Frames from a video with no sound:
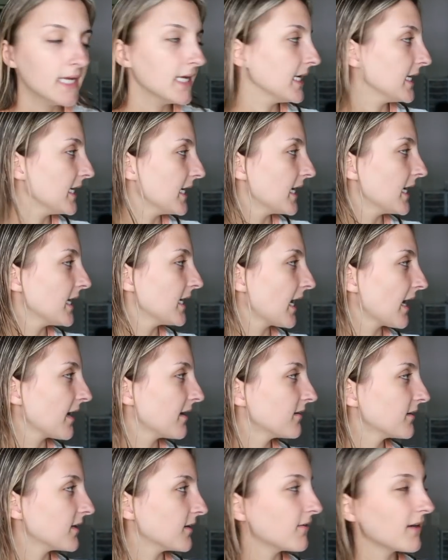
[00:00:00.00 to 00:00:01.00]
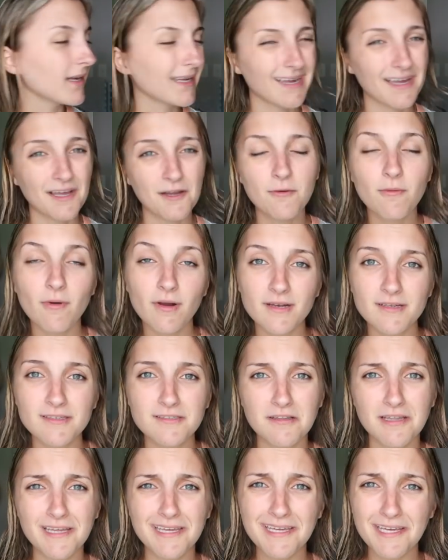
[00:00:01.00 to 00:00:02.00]
and I don't know, I kind of wanted
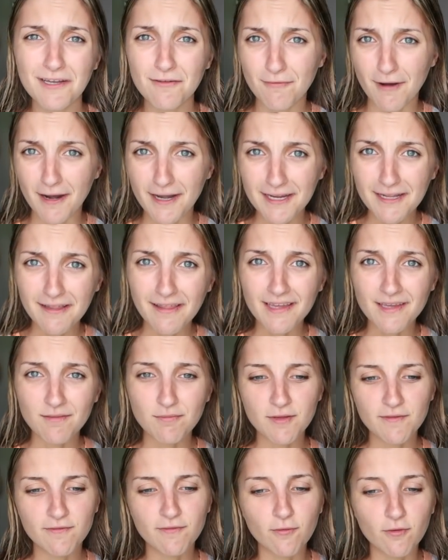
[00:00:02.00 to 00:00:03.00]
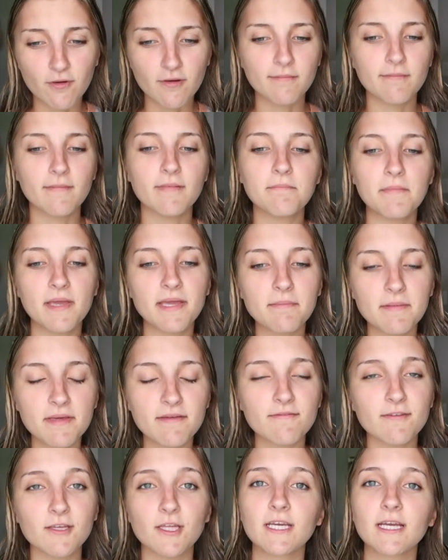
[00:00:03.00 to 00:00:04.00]
to like get ready like before and make
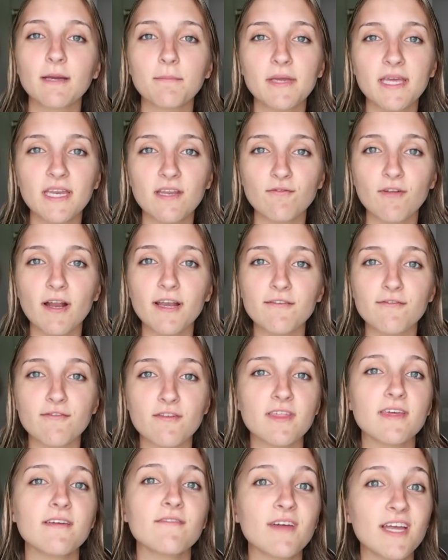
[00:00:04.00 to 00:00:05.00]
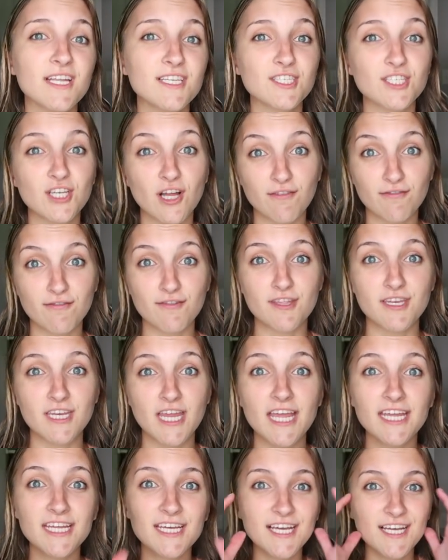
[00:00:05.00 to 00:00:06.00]
me feel like I'm getting ready for the event, not for the
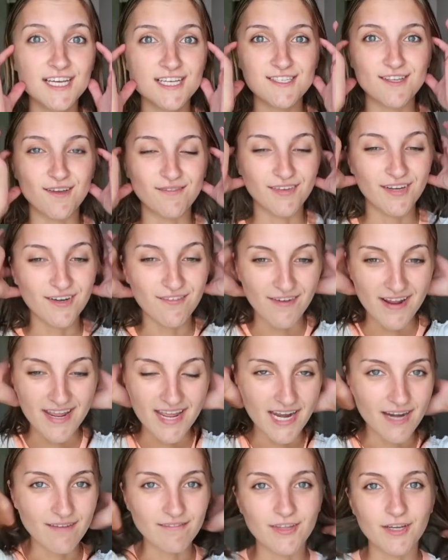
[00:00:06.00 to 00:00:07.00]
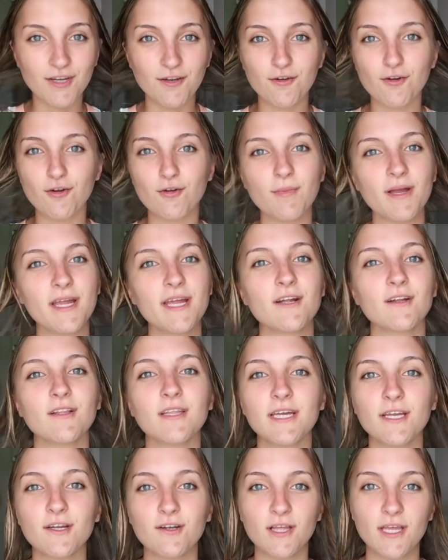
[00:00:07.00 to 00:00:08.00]
day. So I'm gonna wait, and I'm gonna curl my hair
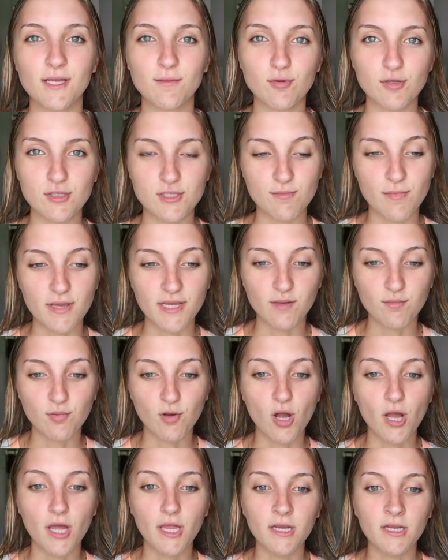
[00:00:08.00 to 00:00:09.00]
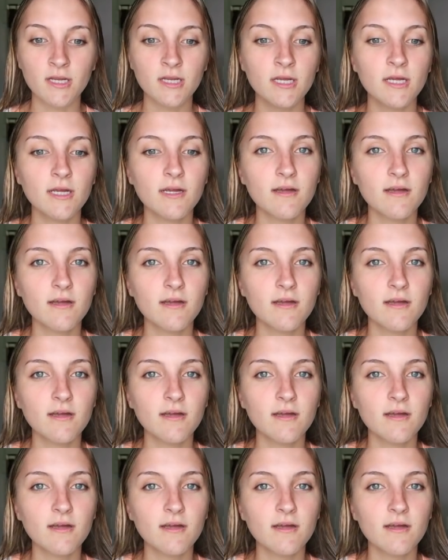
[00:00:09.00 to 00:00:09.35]
later, like put some makeup on,